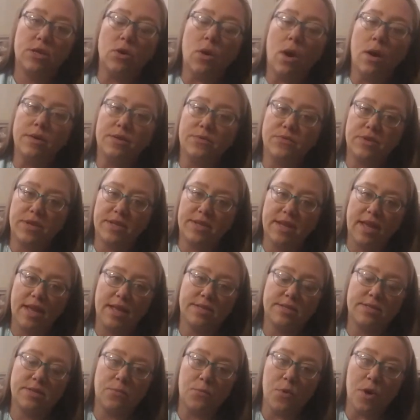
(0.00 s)
you always want to
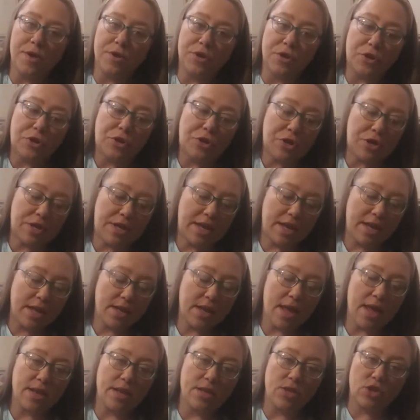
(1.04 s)
taste them while you're cooking
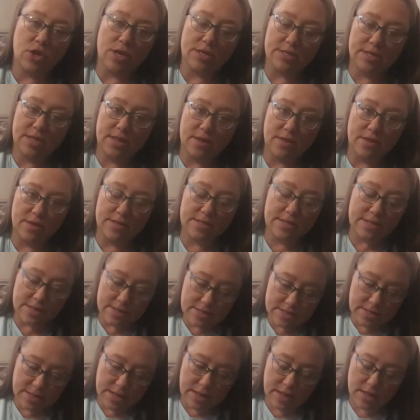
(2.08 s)
and adjust the
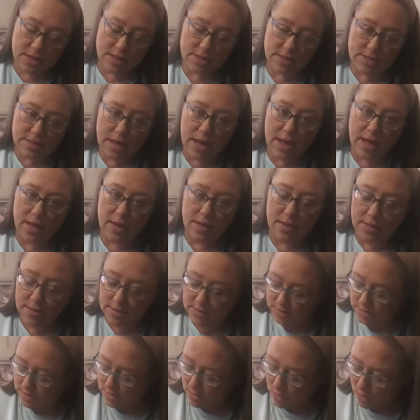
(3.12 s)
seasonings and
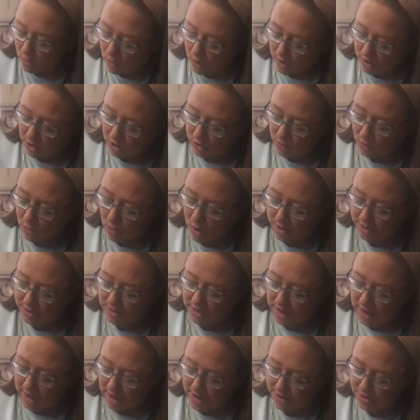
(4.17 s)
what you want
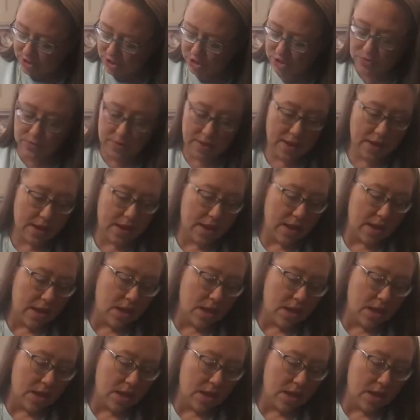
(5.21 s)
to add to it.